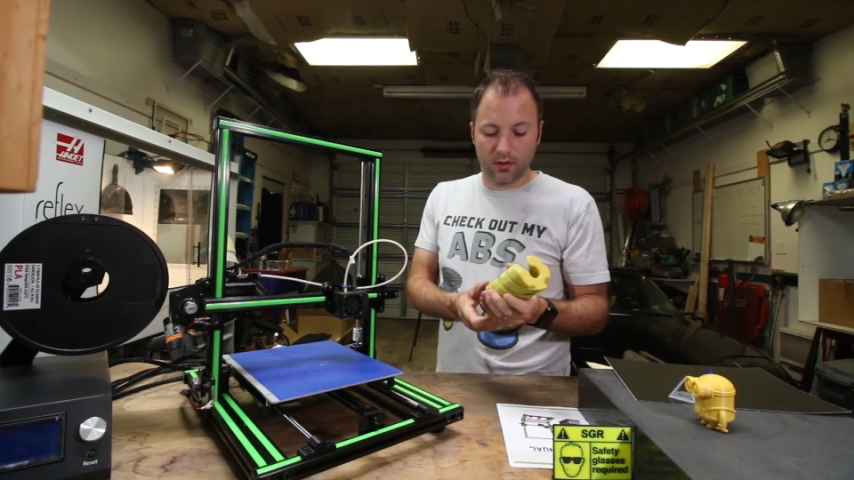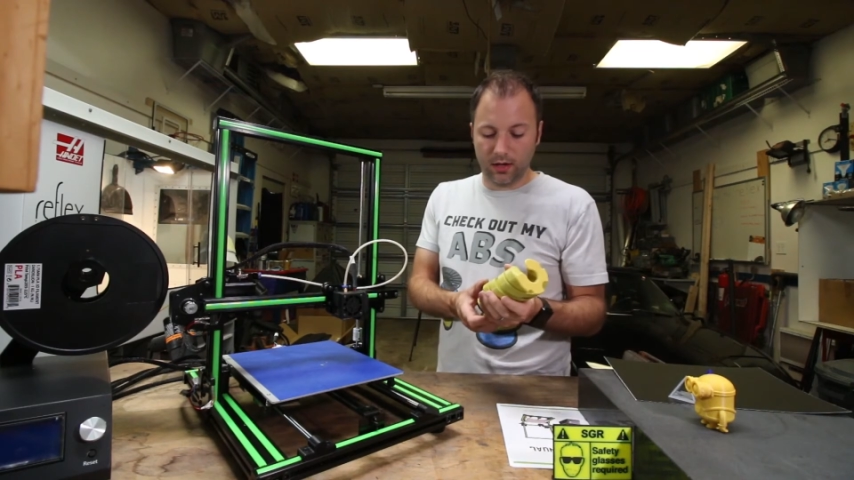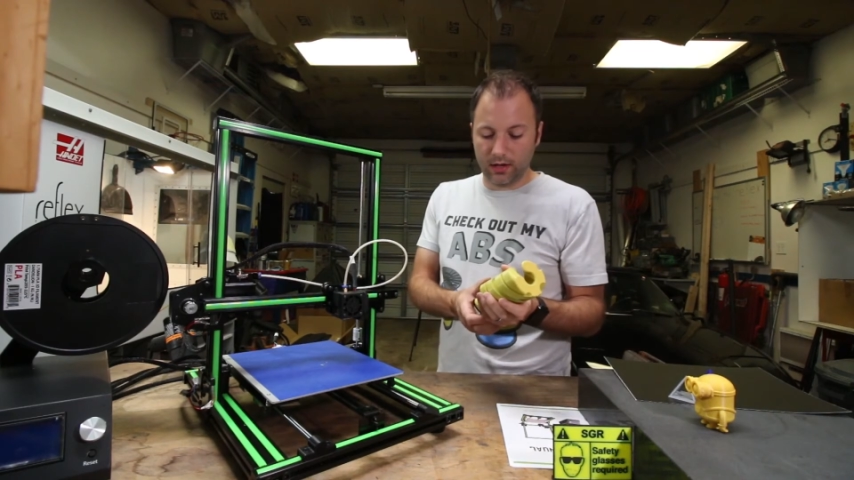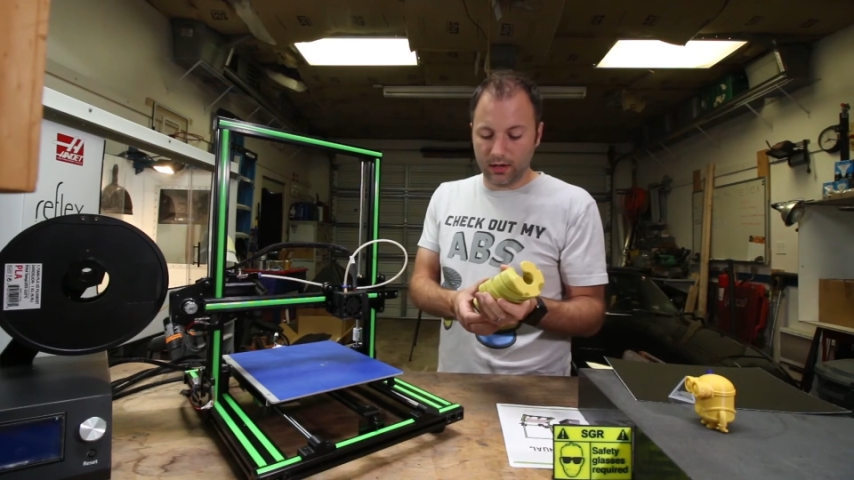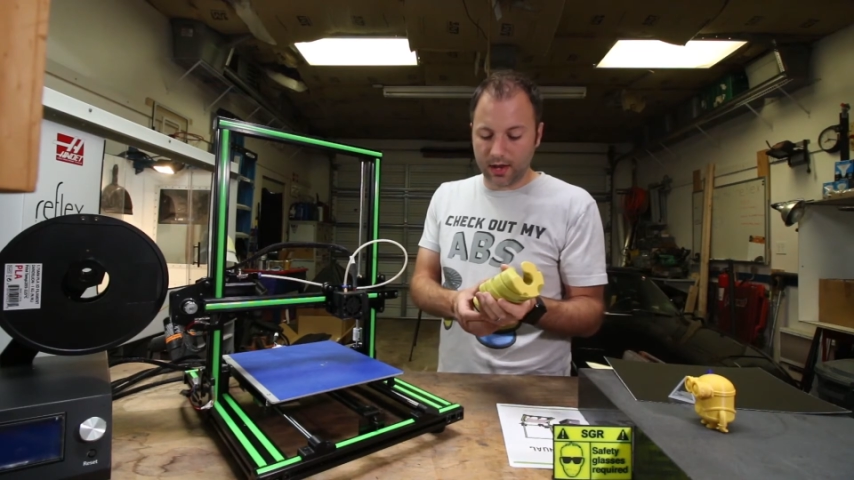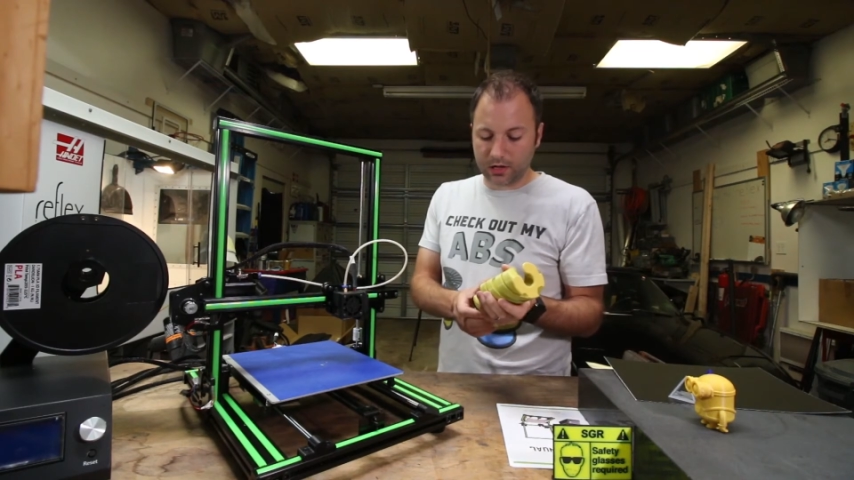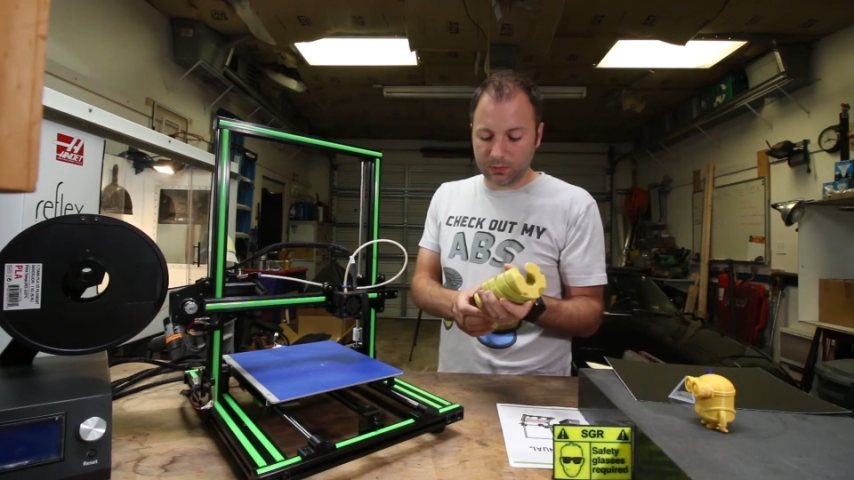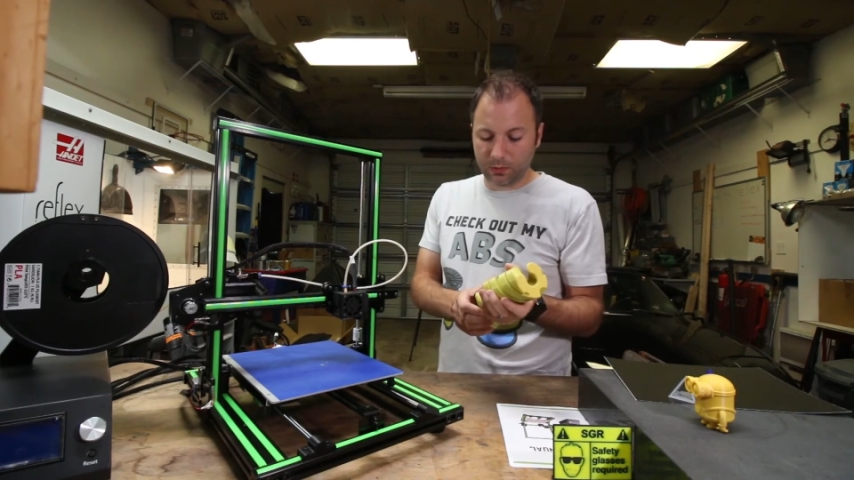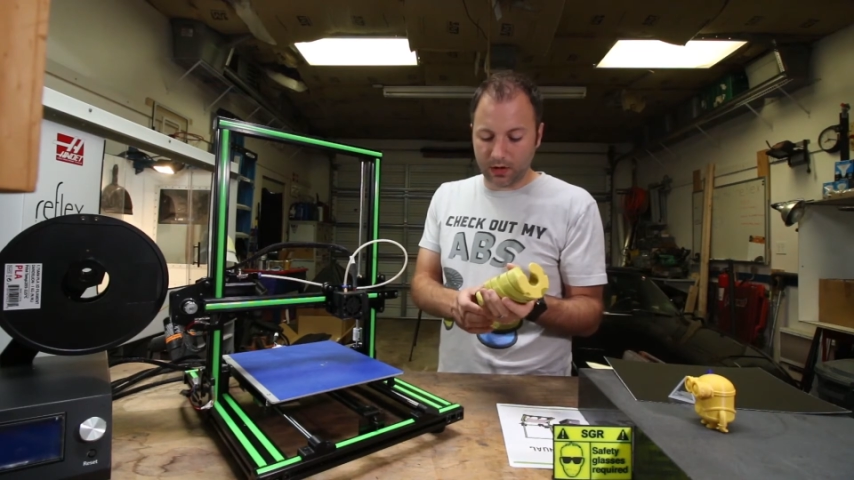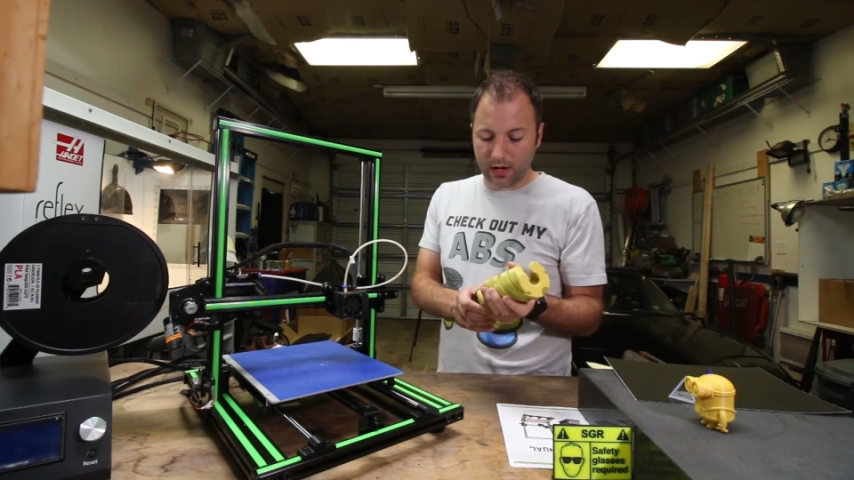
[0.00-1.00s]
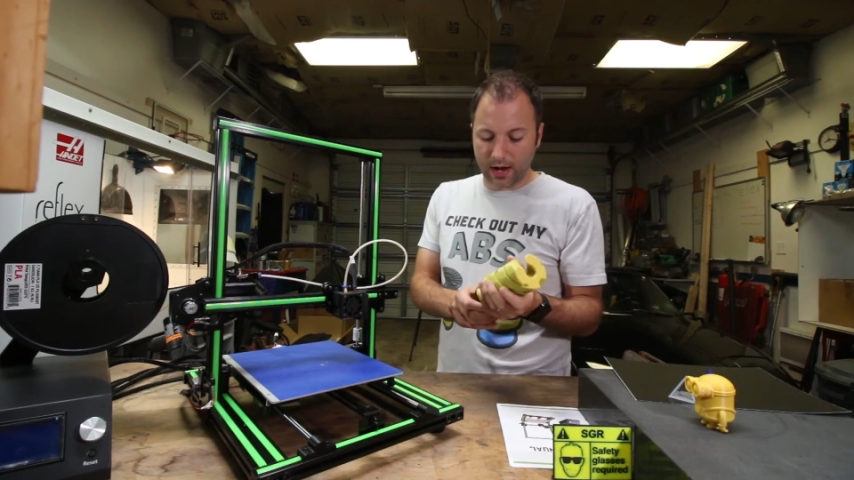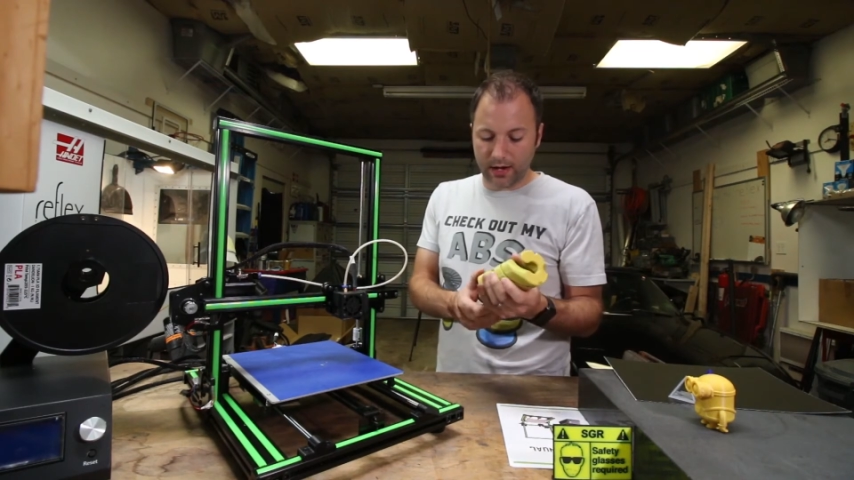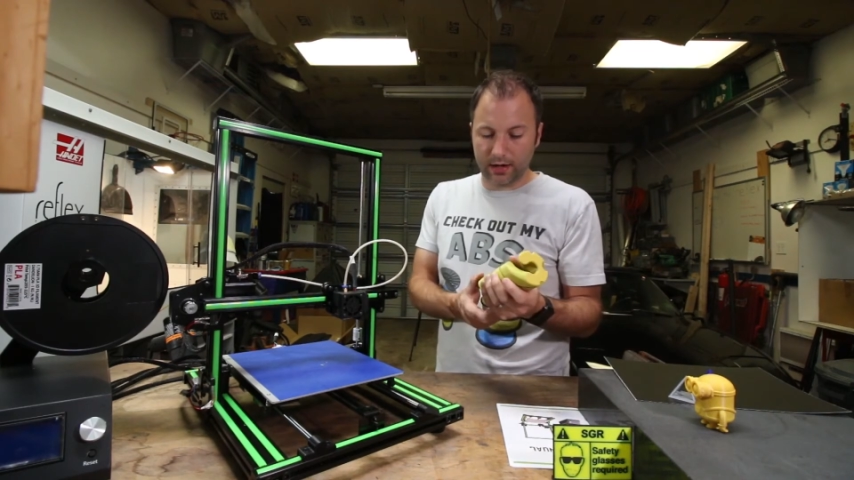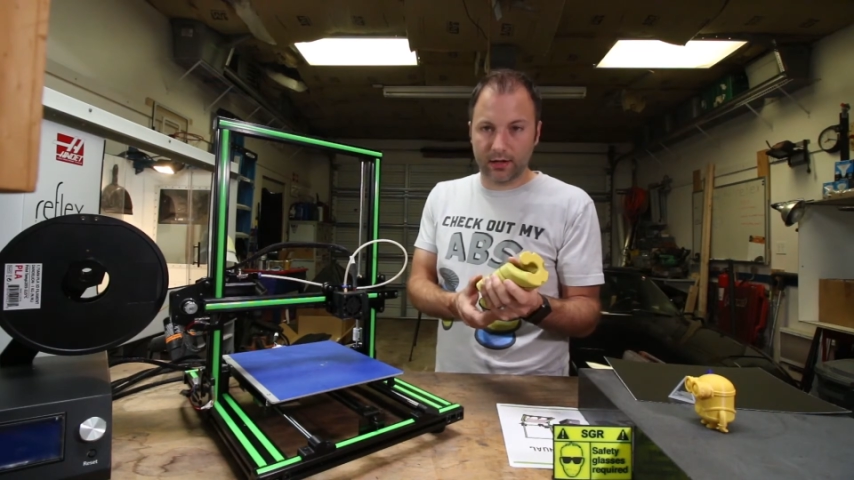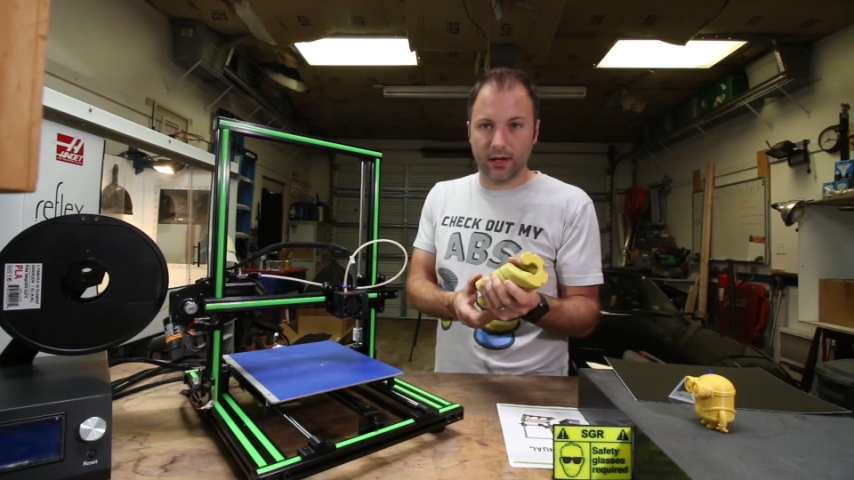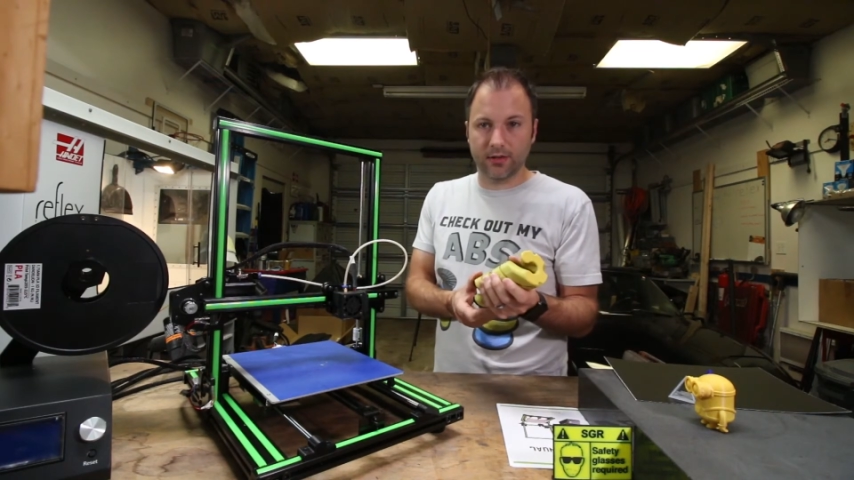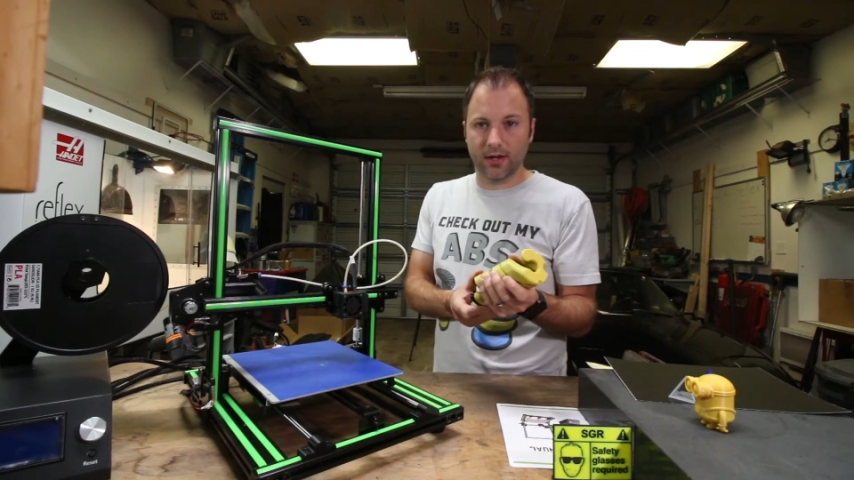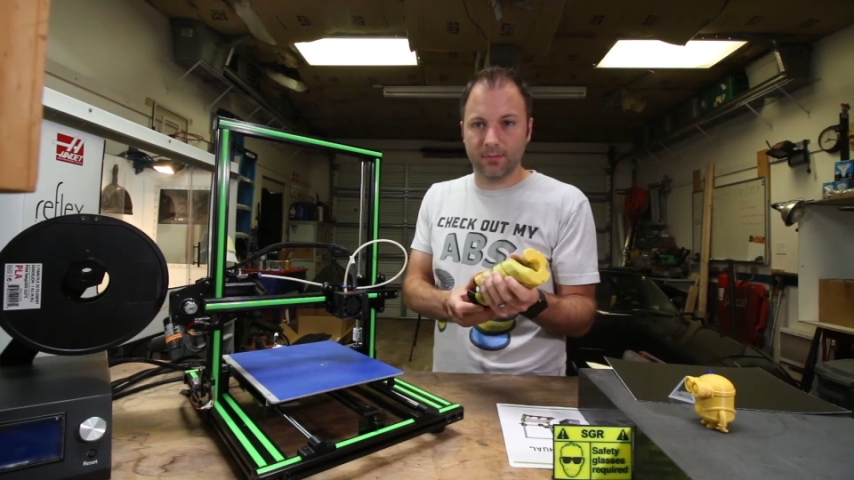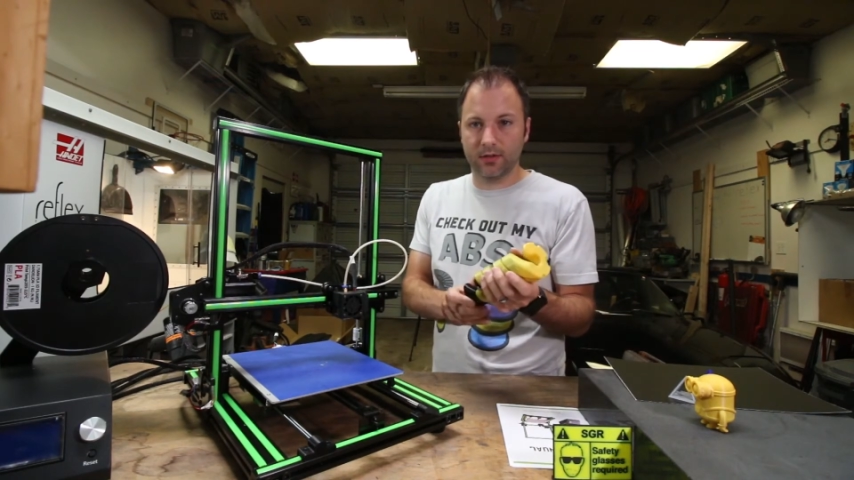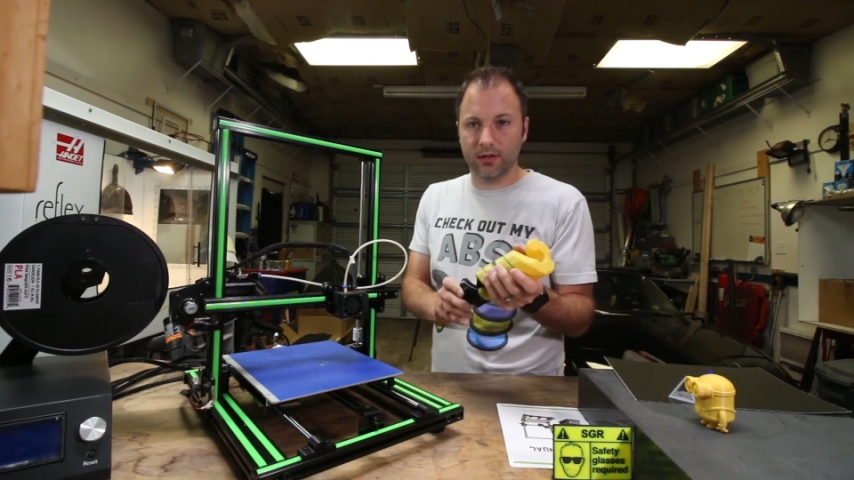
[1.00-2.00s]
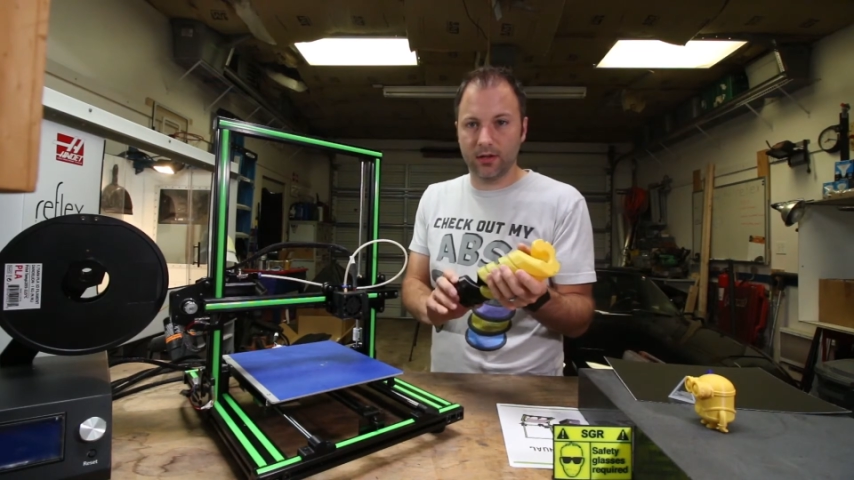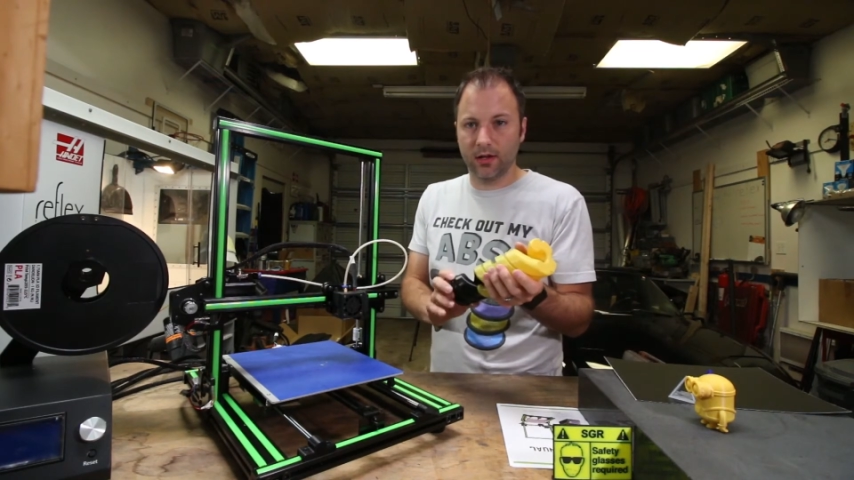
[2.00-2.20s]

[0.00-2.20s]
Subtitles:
The next print I attempted